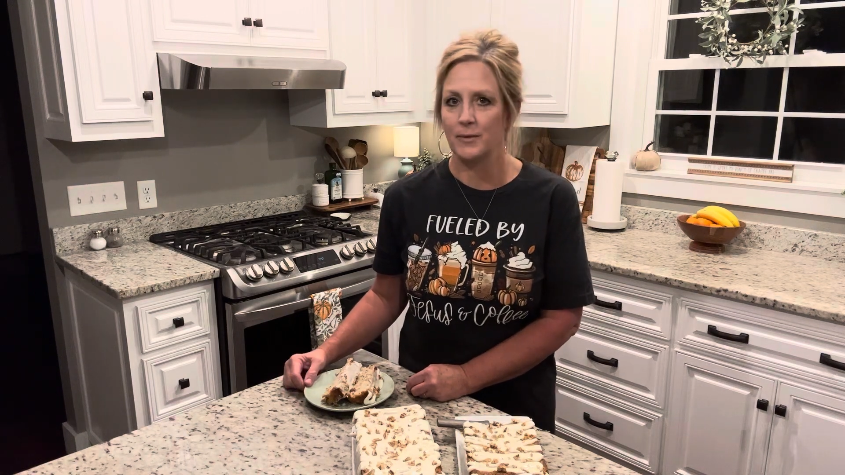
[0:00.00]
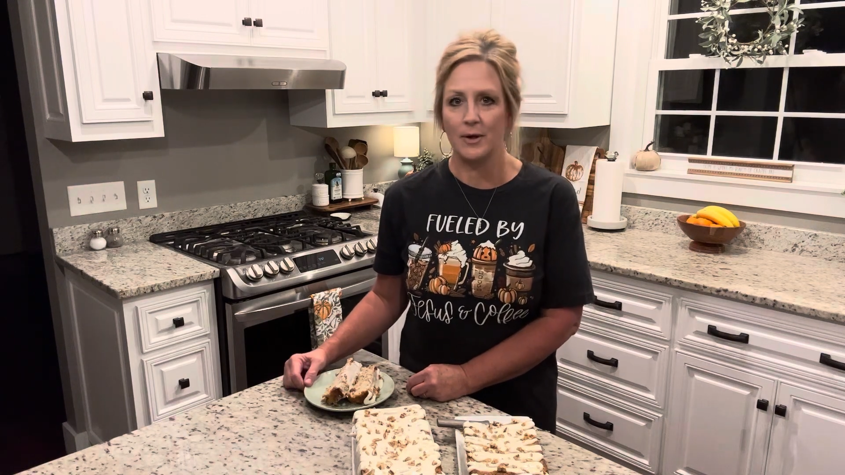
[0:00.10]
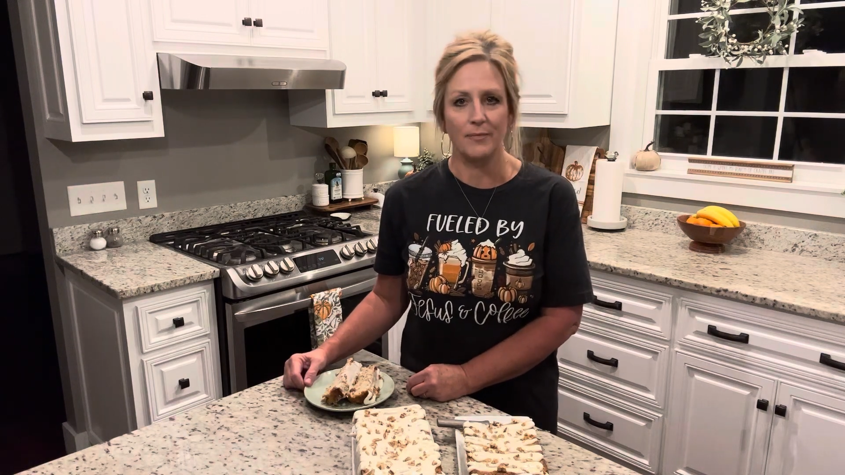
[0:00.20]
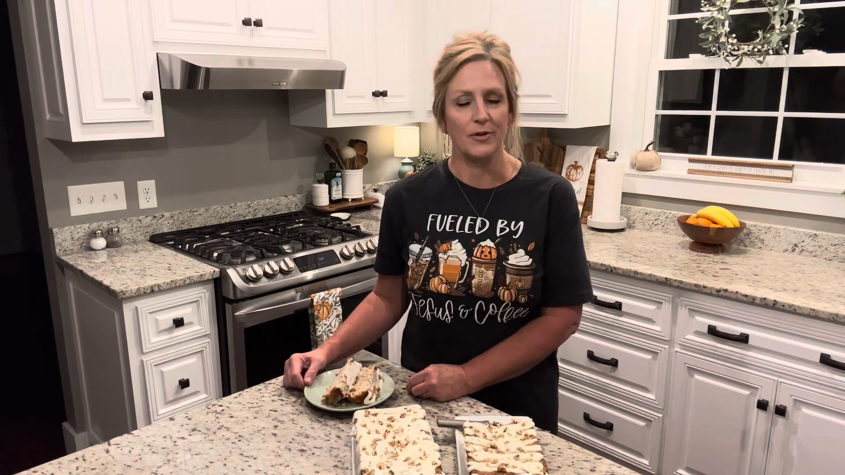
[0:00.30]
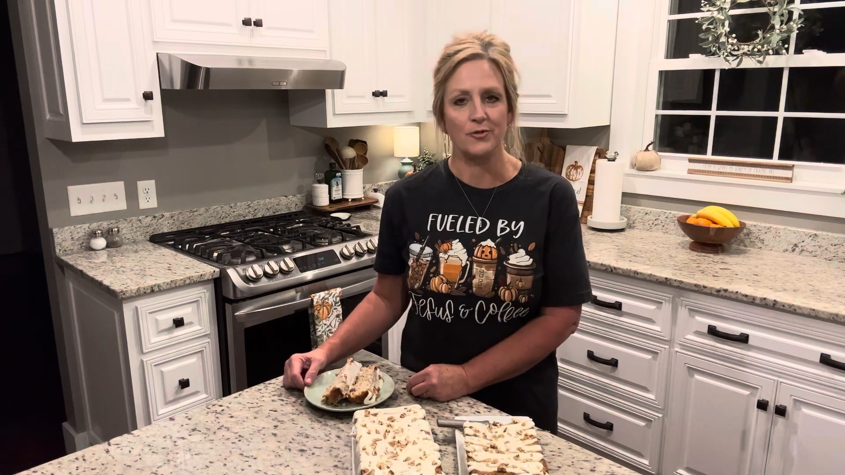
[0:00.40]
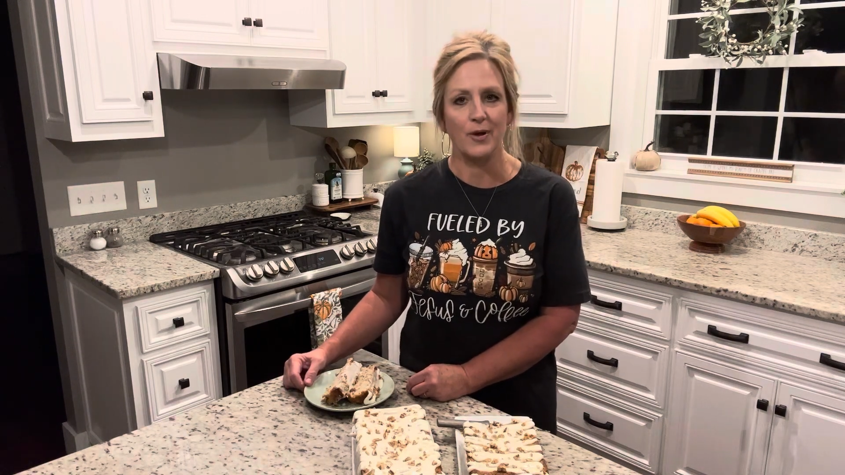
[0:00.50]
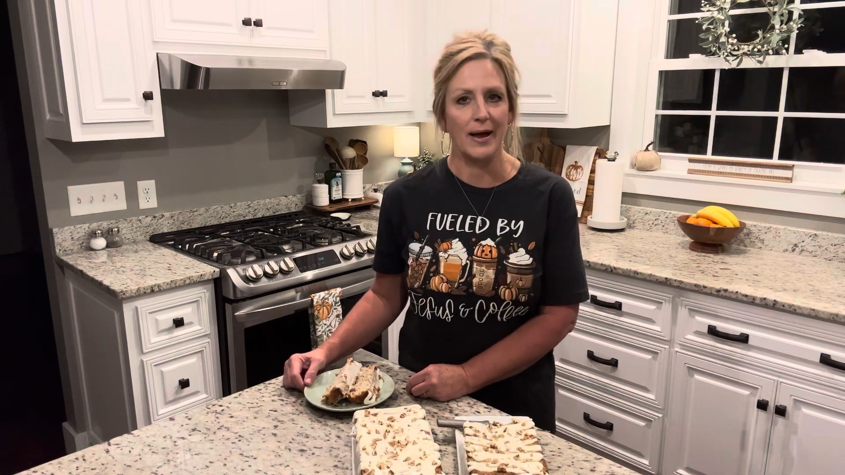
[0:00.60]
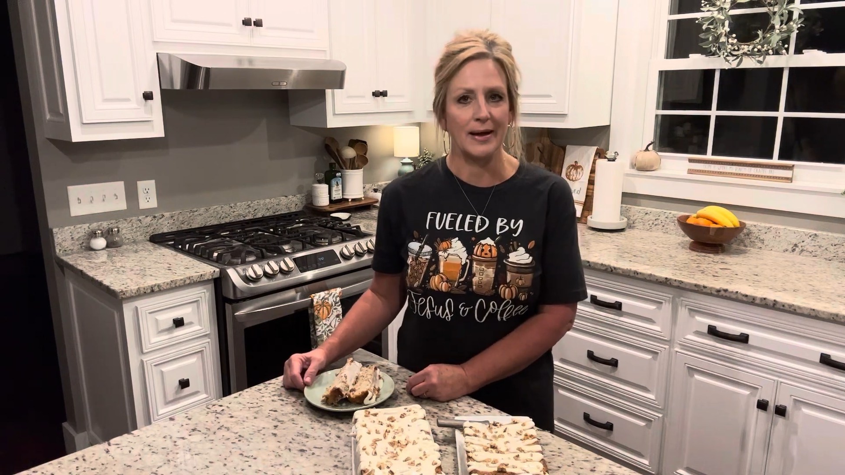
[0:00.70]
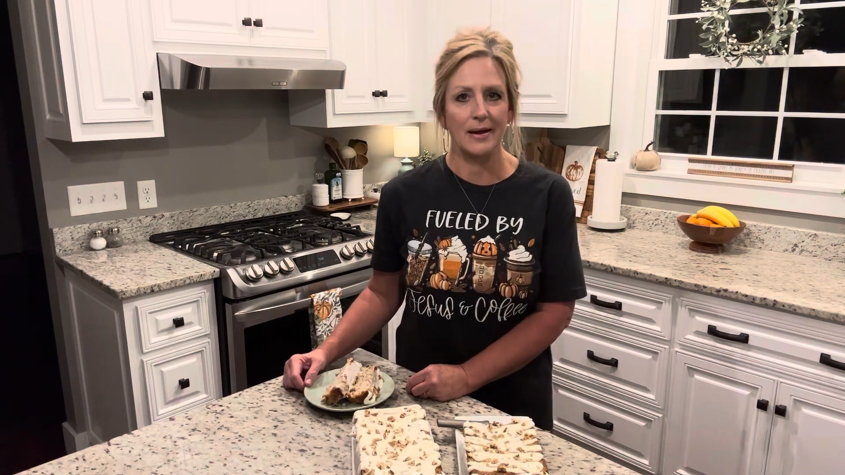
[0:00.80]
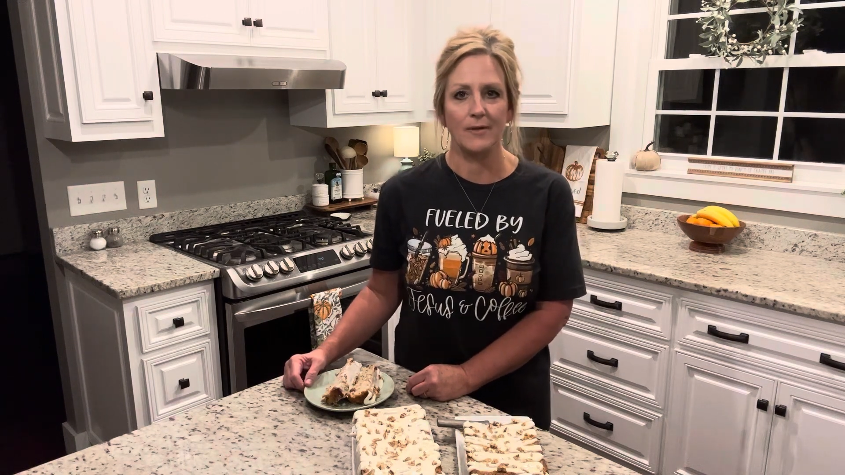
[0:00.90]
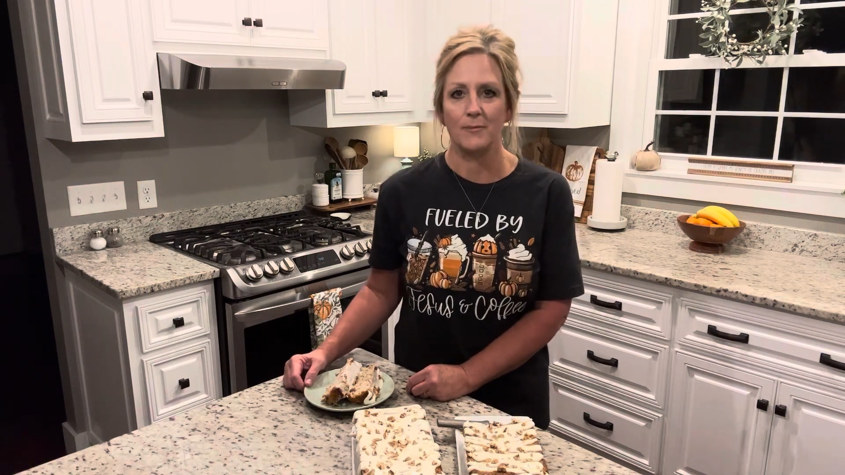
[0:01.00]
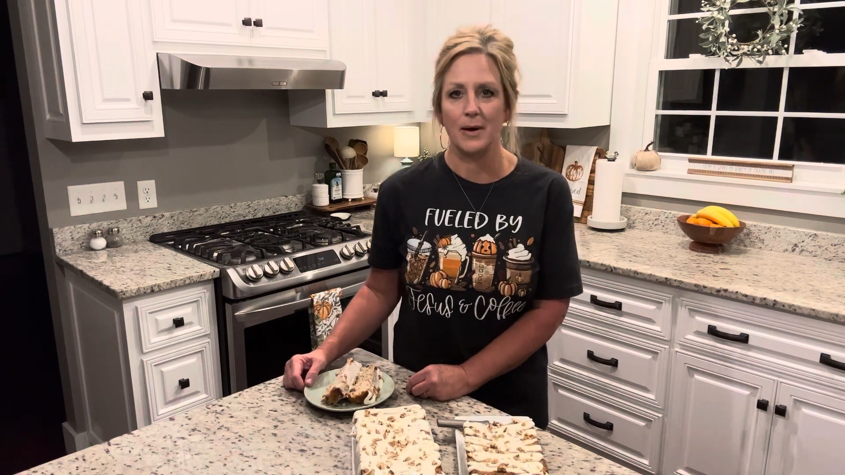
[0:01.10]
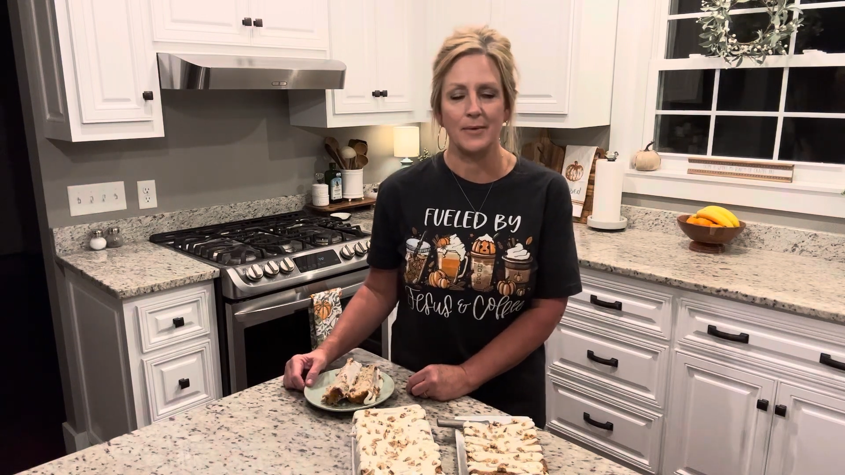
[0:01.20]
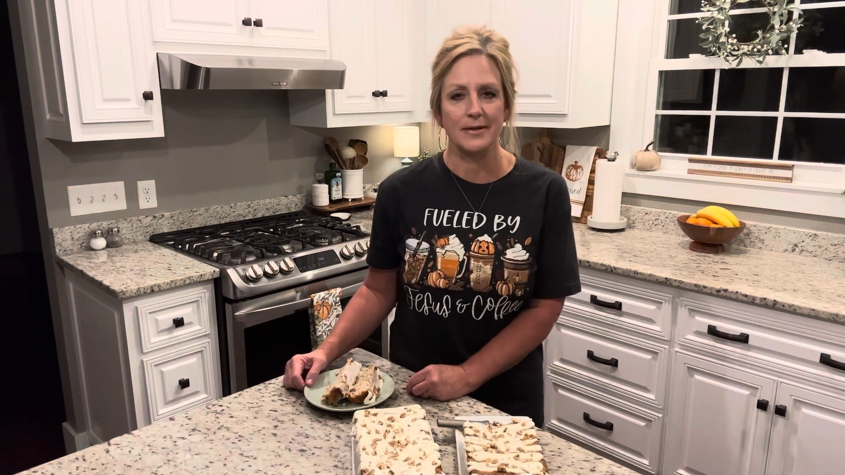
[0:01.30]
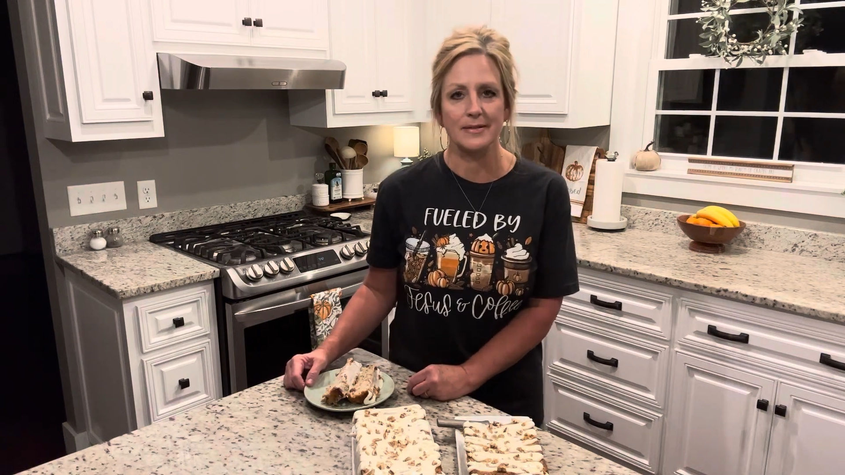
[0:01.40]
If you try any of my
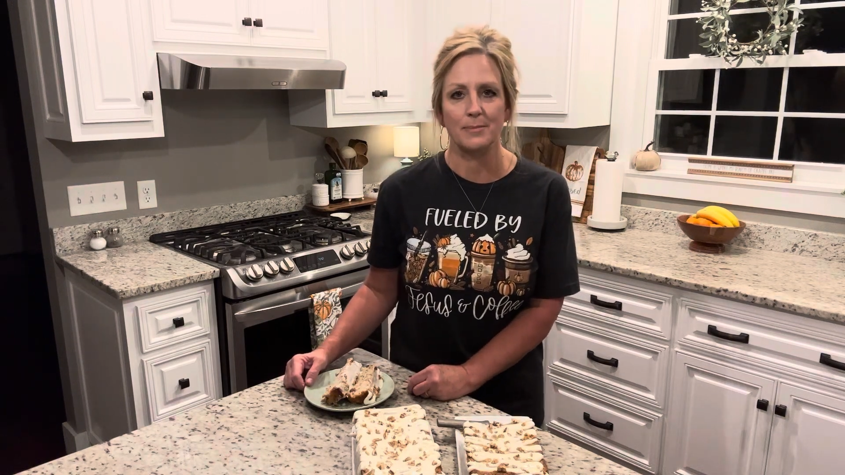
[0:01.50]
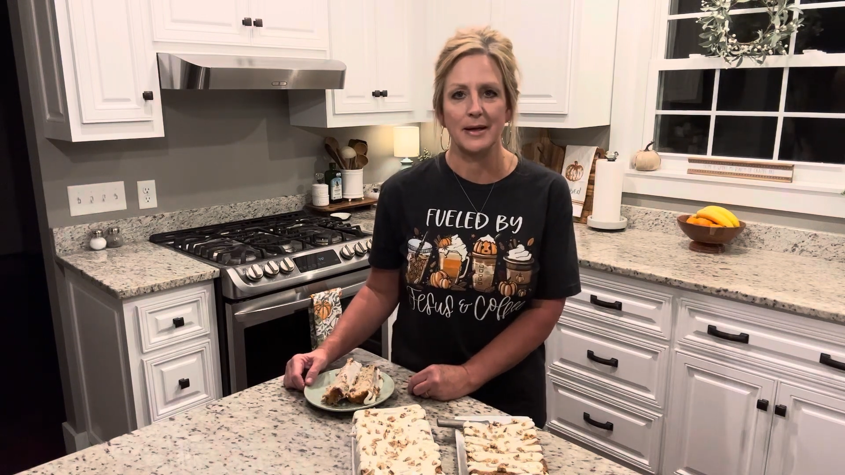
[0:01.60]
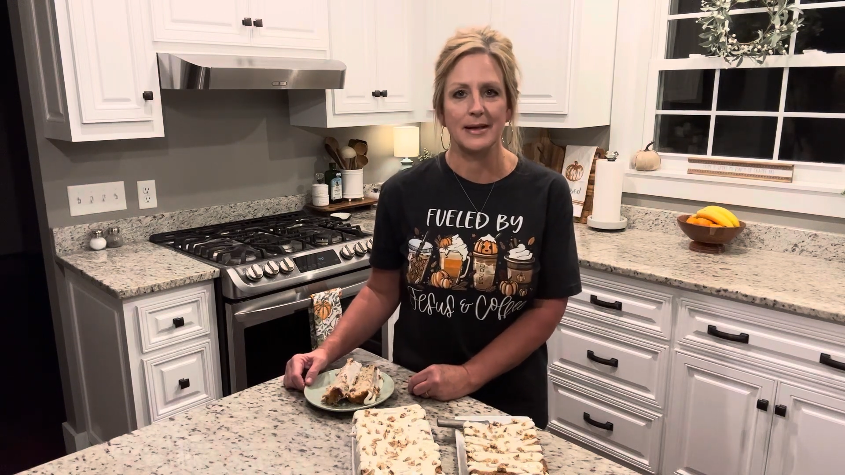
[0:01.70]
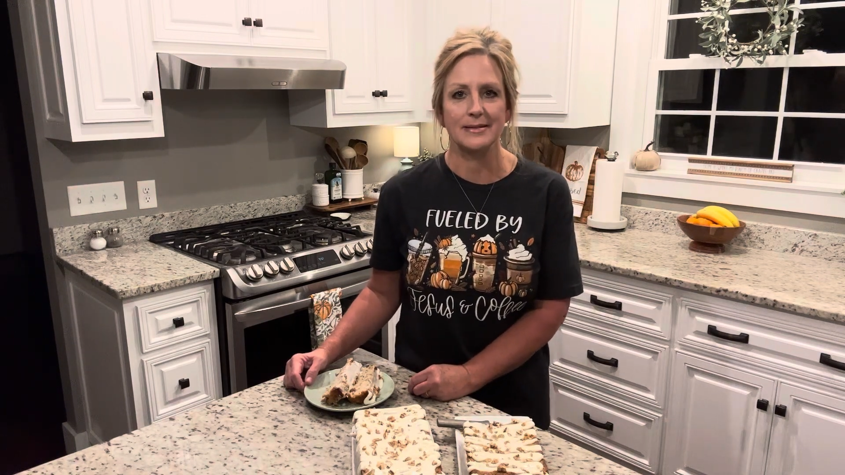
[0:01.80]
recipes,